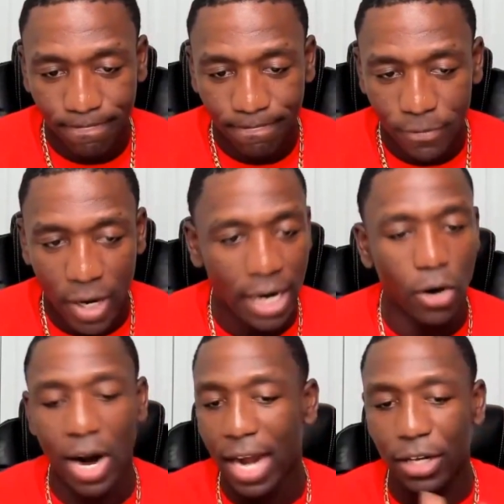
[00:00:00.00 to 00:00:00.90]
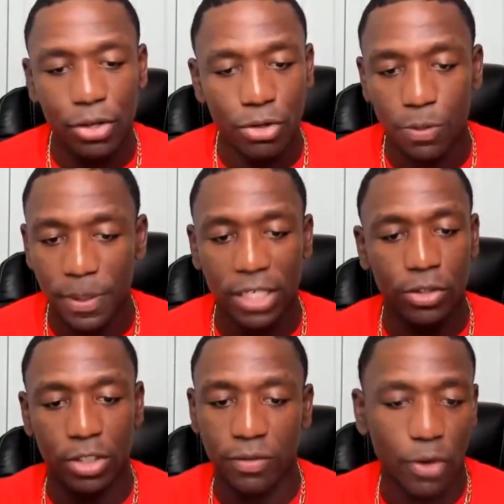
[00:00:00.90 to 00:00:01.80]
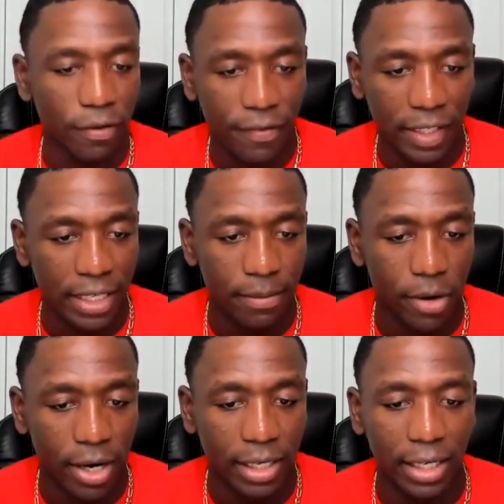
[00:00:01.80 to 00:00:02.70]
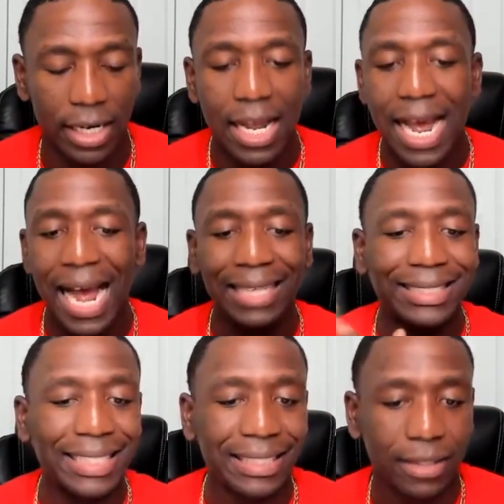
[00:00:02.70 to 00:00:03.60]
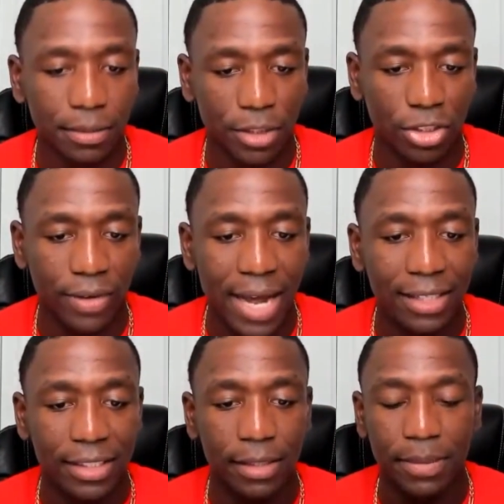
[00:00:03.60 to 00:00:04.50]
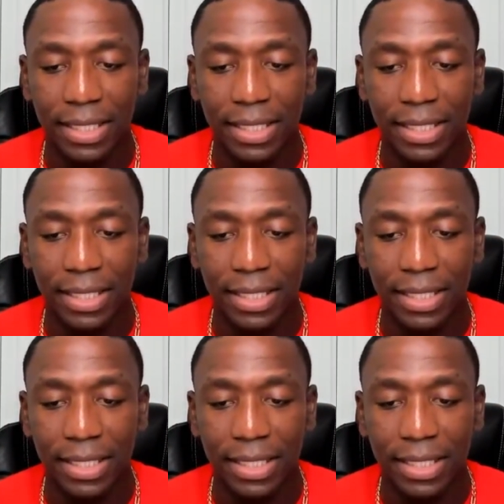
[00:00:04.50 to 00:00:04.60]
right? Or how to use Pinterest for affiliate marketing. I teach them a strategy, but